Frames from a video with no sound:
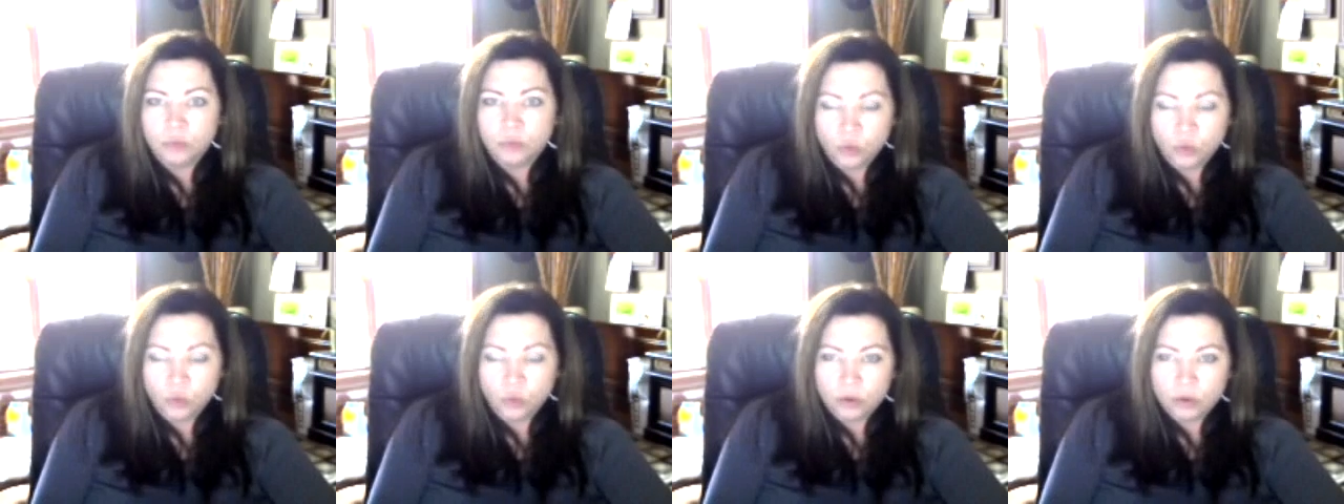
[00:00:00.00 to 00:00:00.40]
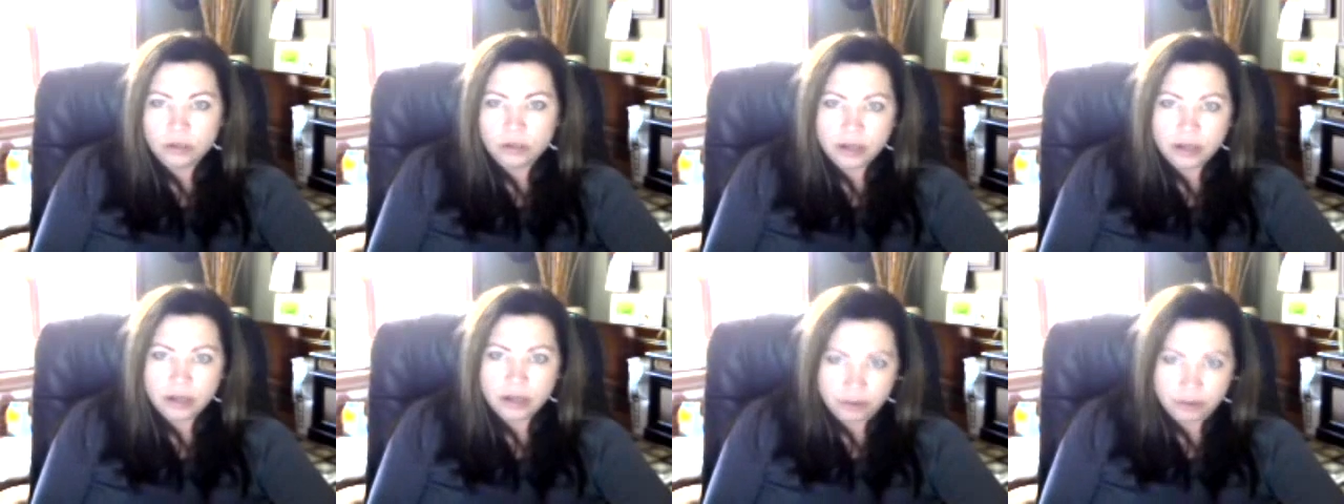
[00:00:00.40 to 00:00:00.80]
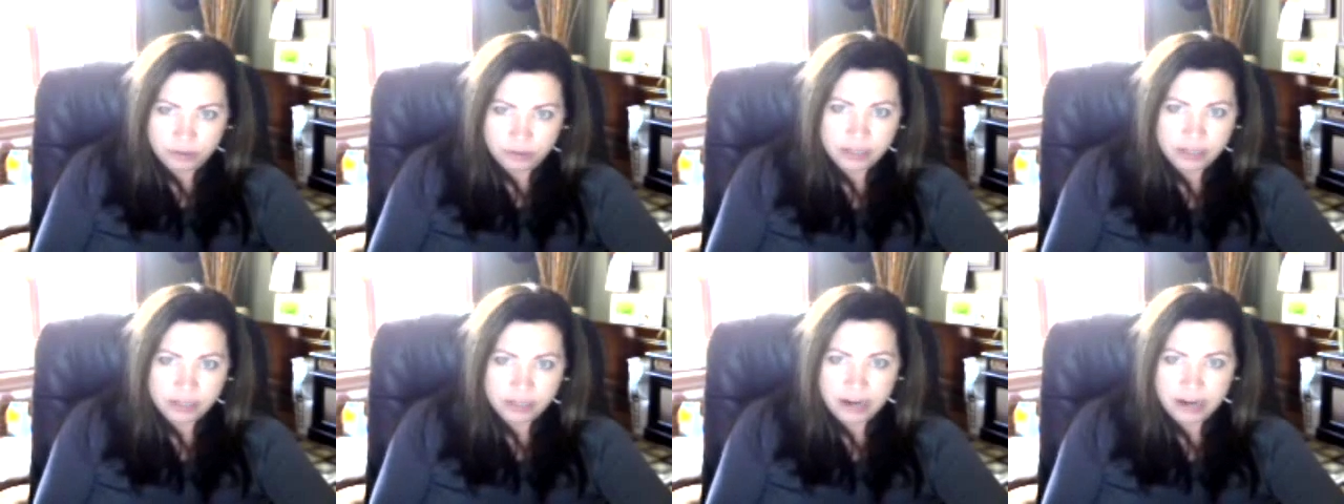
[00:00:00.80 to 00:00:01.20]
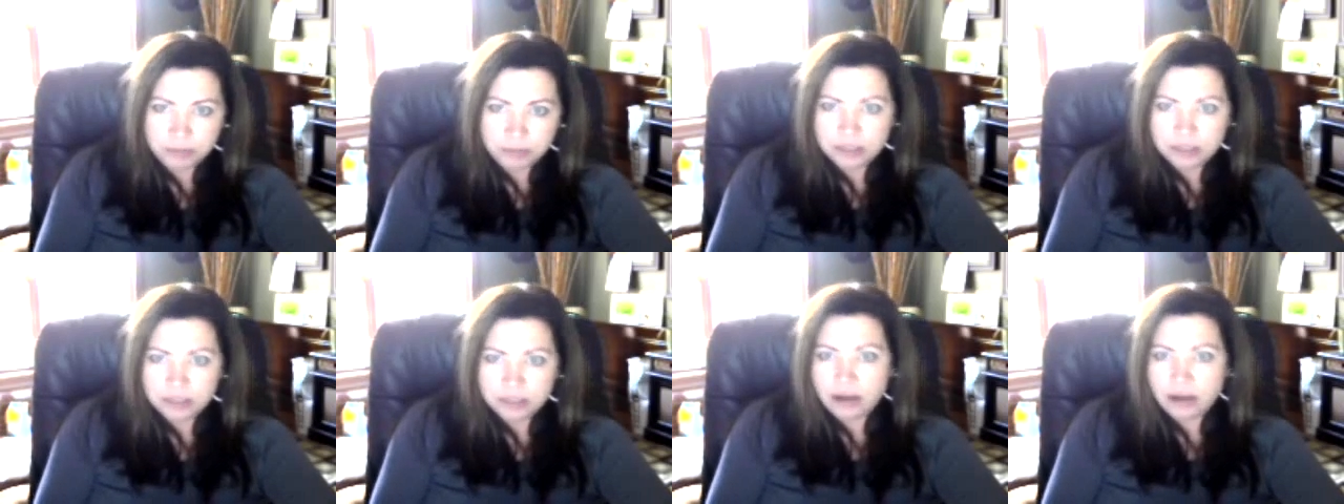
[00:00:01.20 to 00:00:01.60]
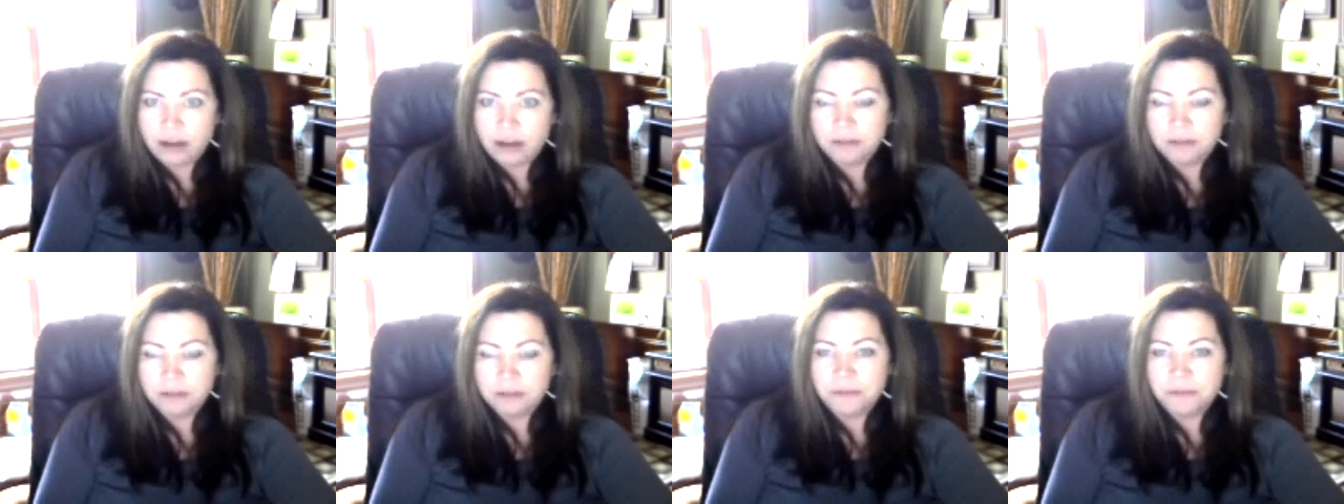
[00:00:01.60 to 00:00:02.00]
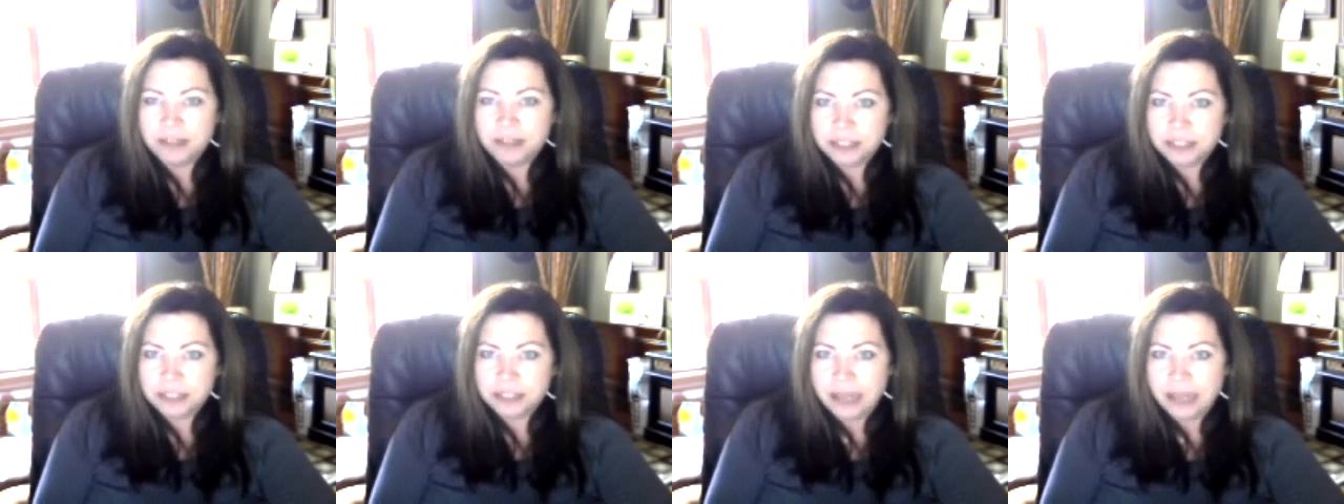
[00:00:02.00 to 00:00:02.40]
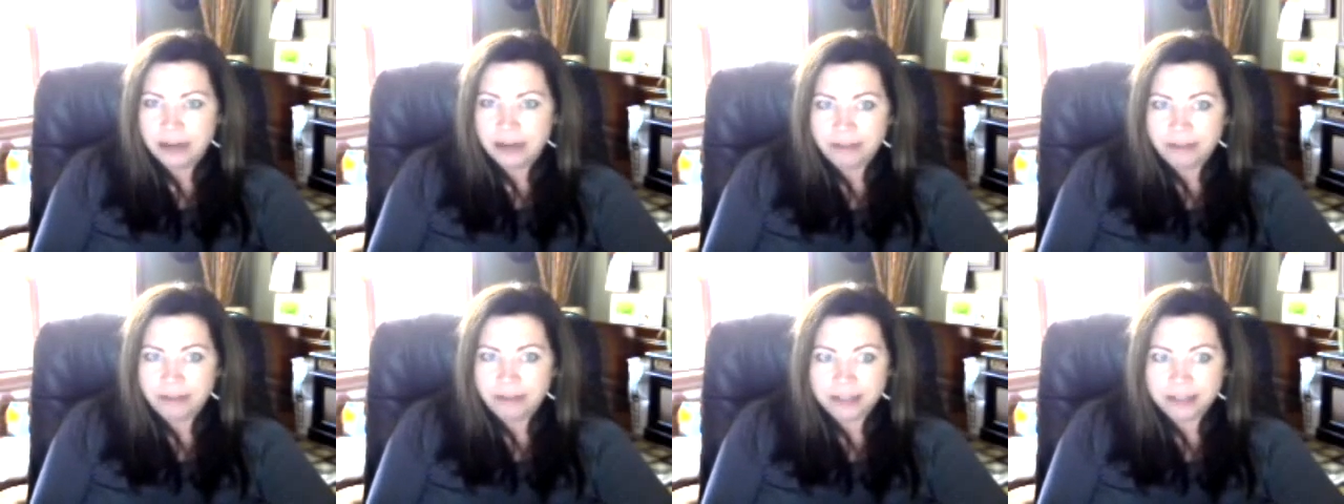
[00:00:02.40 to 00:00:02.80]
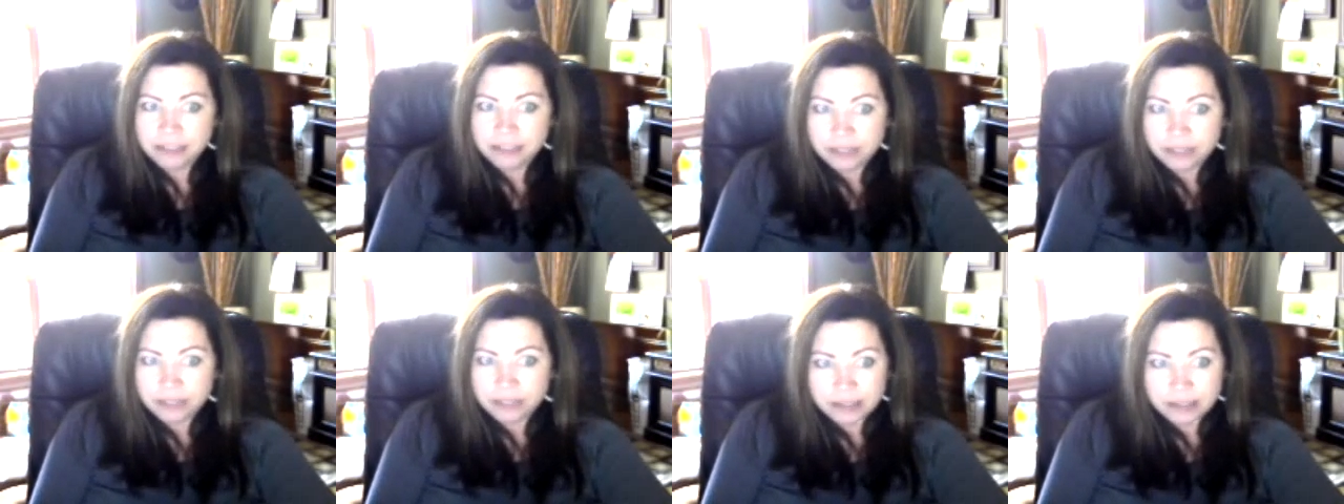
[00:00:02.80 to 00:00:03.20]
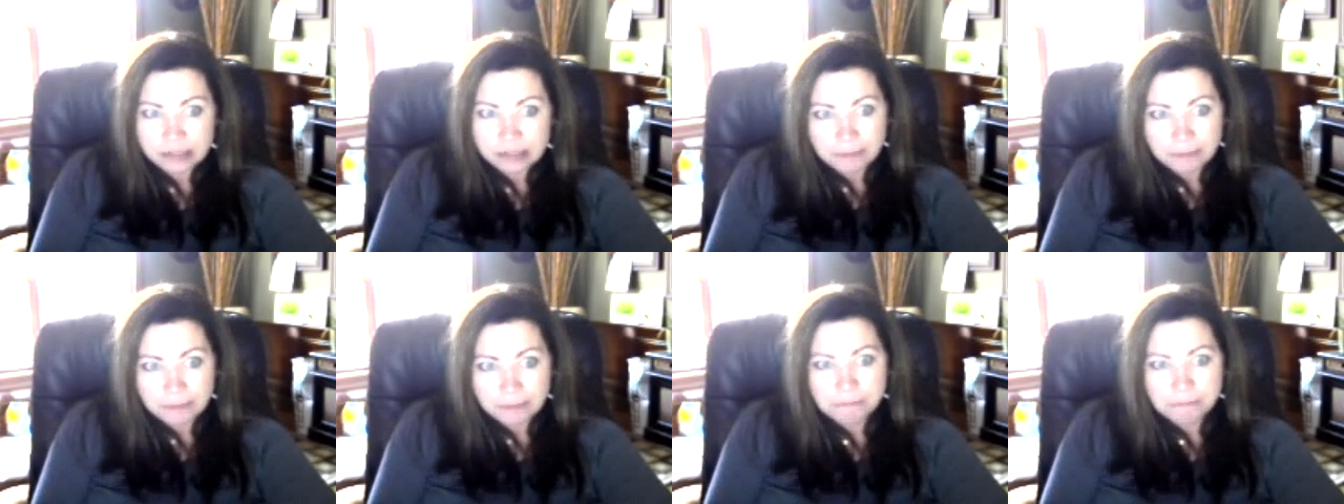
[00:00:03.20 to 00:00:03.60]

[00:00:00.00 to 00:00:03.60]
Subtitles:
or other types of investigative activities.